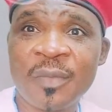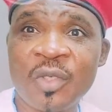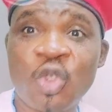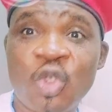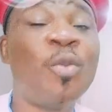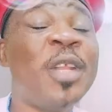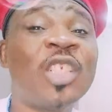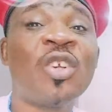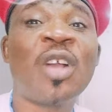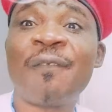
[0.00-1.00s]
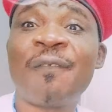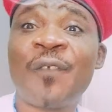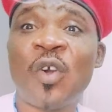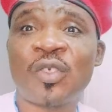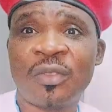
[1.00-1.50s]
So many nations have
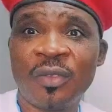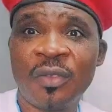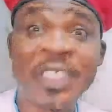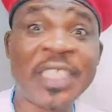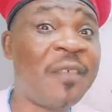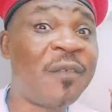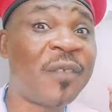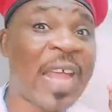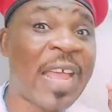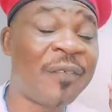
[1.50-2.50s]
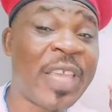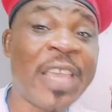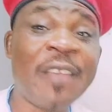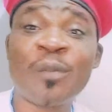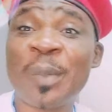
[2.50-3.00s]
fought, gave life,
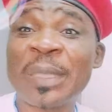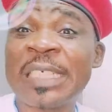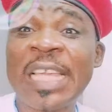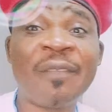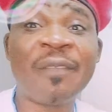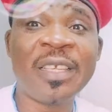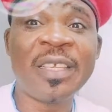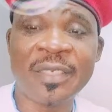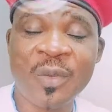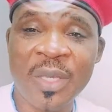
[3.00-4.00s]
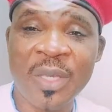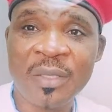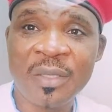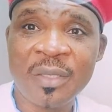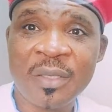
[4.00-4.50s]
gave property, gave things away
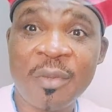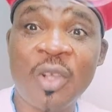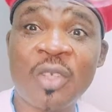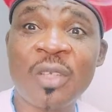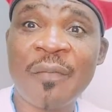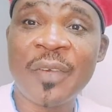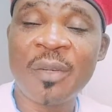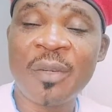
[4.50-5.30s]
because of their freedom.